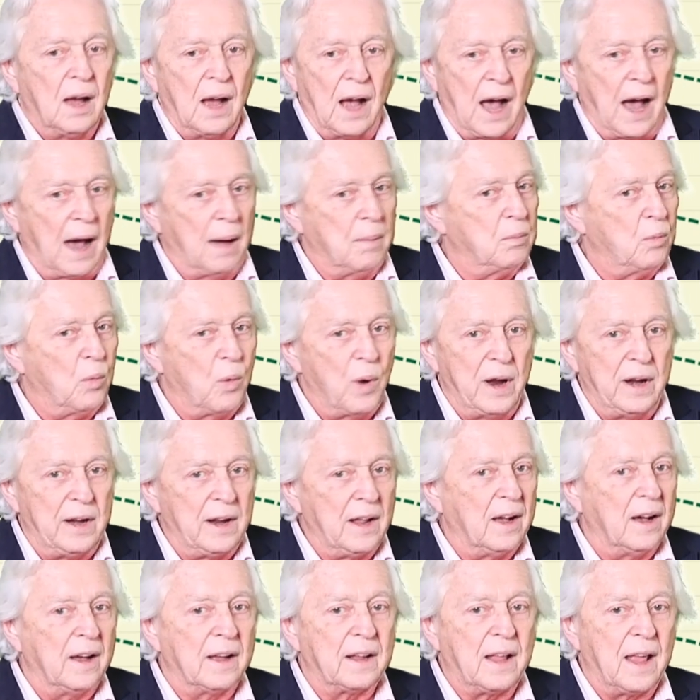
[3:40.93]
I'm
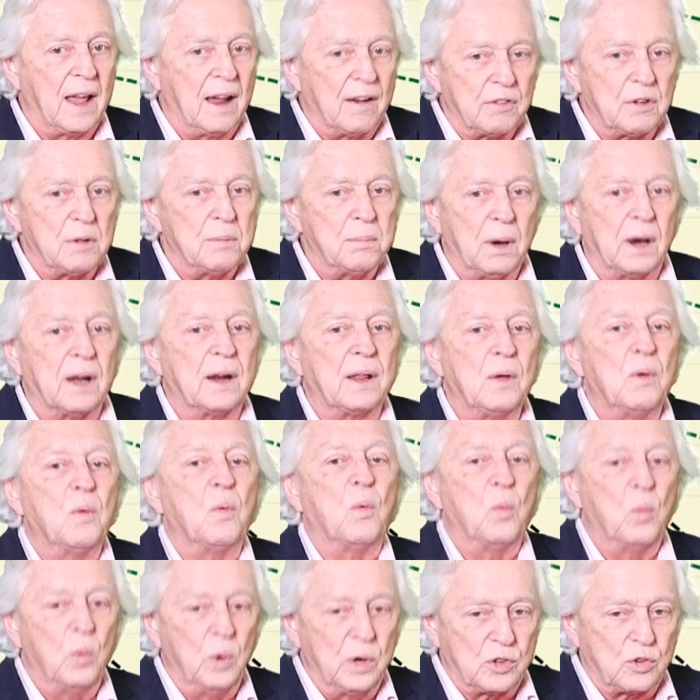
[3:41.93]
waiting like everybody.
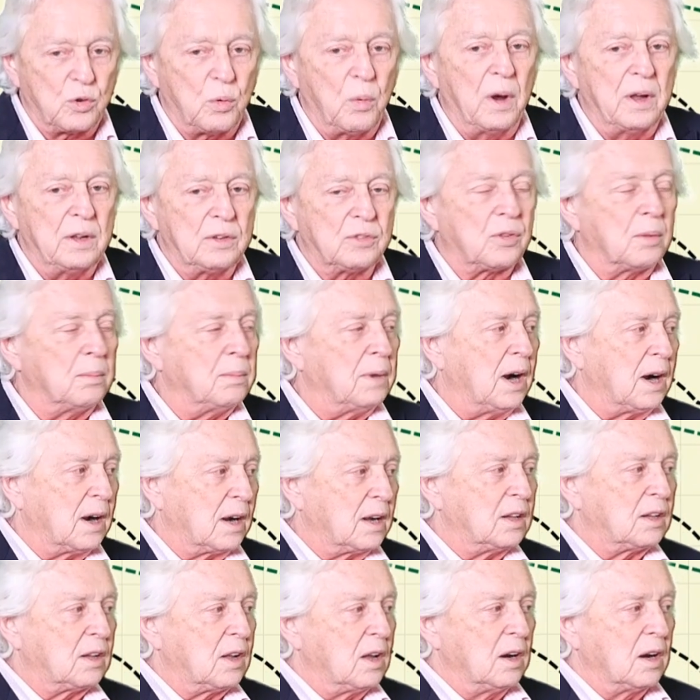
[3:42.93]
Which way is the
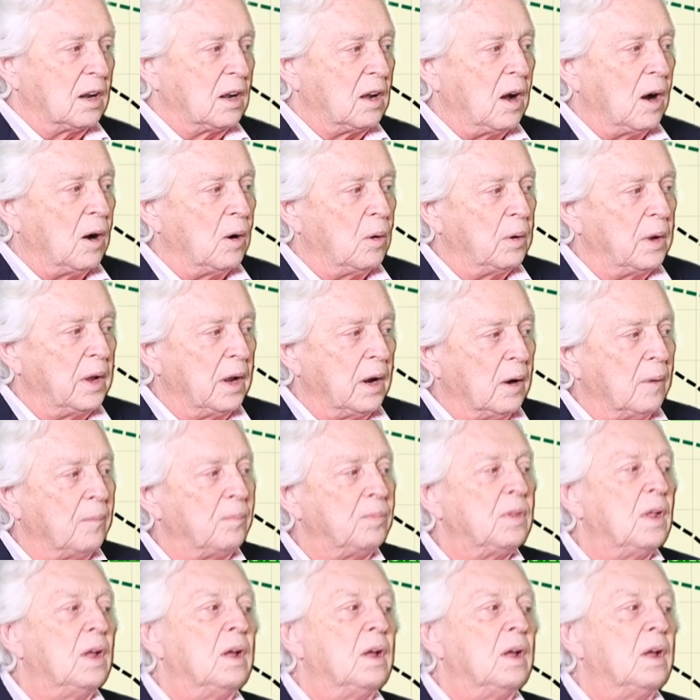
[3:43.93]
market going to go here?